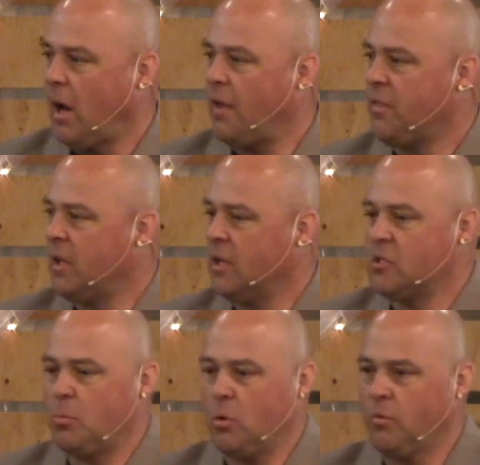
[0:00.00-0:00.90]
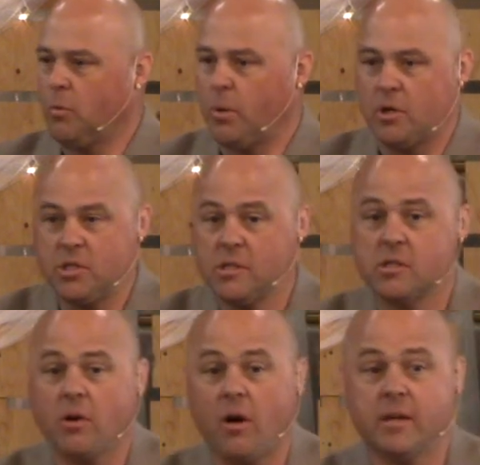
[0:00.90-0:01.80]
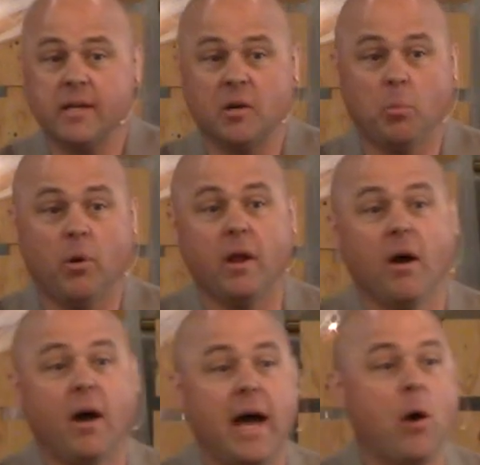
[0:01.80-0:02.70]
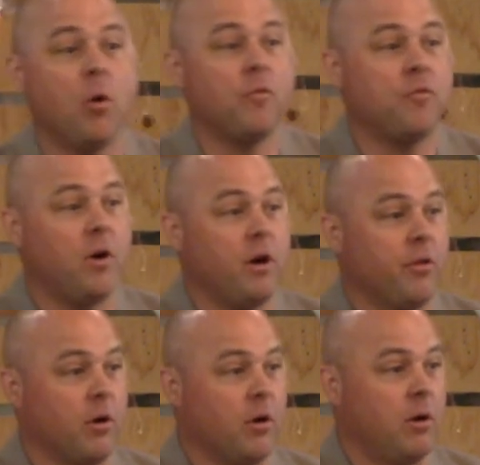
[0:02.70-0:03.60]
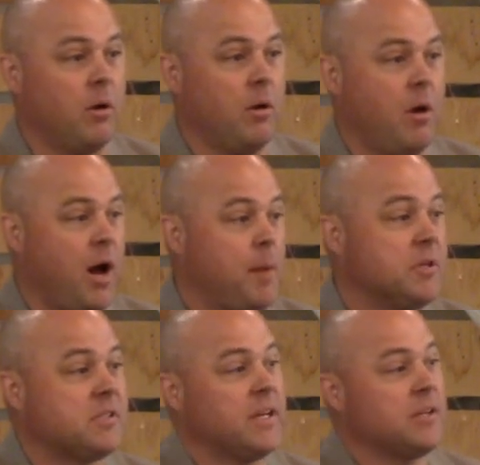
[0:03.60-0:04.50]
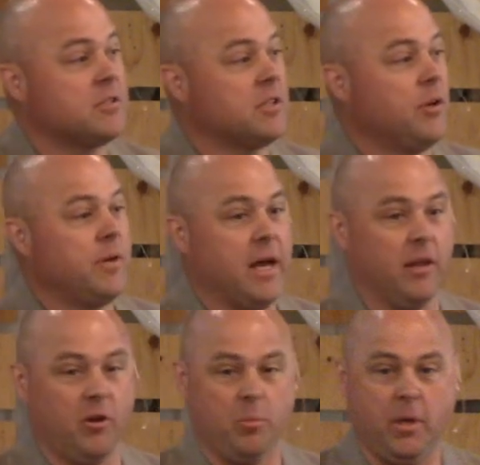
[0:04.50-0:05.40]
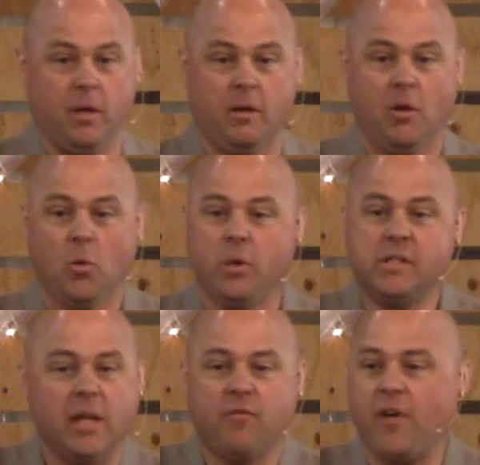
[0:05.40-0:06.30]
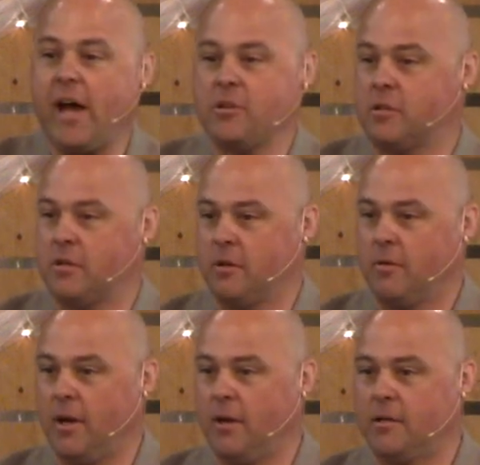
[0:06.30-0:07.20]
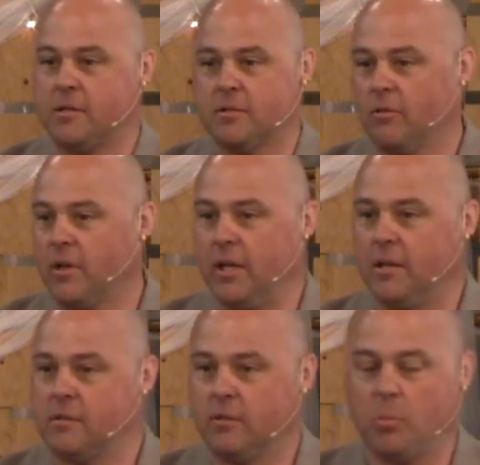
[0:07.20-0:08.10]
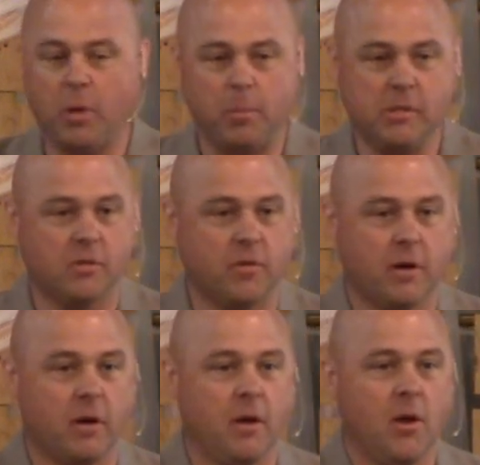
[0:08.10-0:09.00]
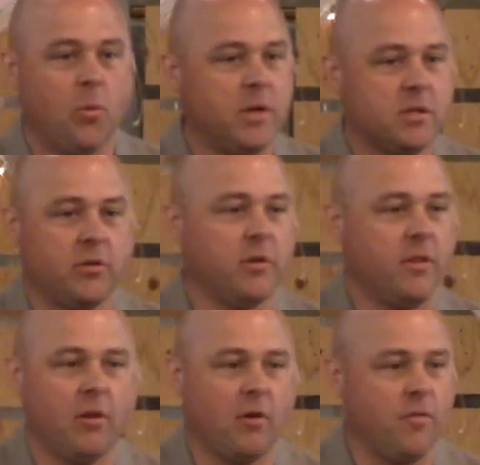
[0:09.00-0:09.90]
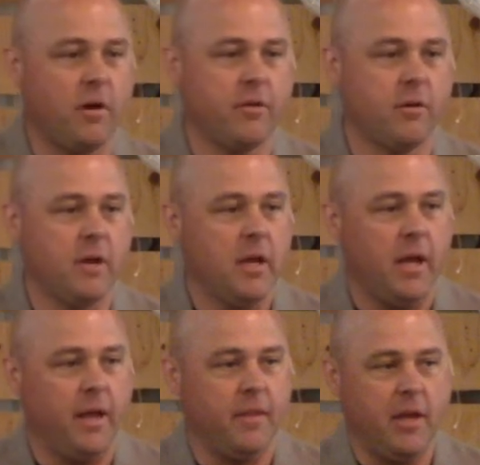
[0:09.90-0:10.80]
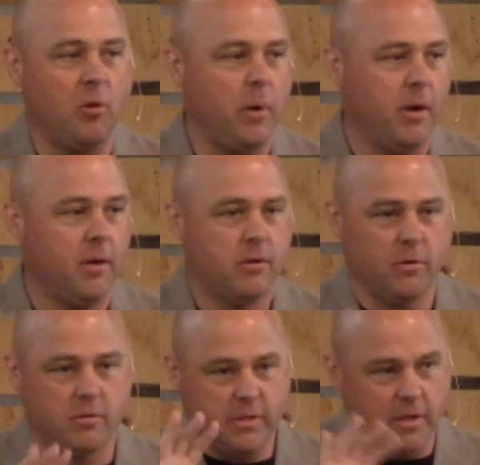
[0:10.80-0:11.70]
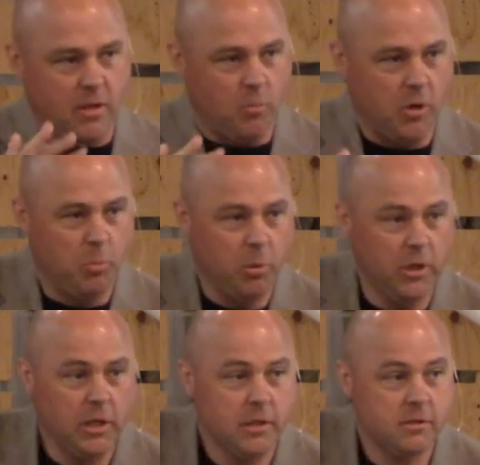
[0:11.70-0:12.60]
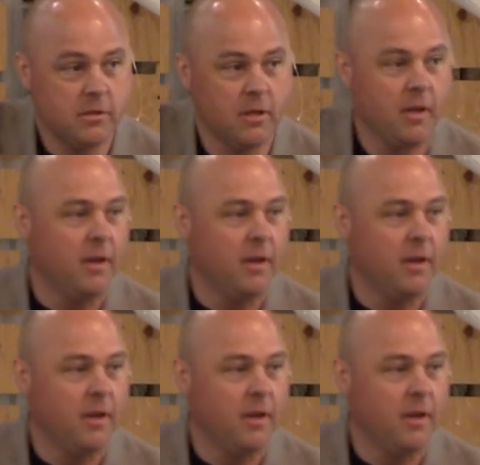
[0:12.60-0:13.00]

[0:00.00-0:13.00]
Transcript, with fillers: I think it's a beautiful prayer. Jesus taught us how to pray, Our Father. I'm just saying, slow down a little bit. We'd say it fast, right? Just as little kids, little puppies over there. We just learned the Our Father and the Hail Mary. Don't say the Hail Mary, please.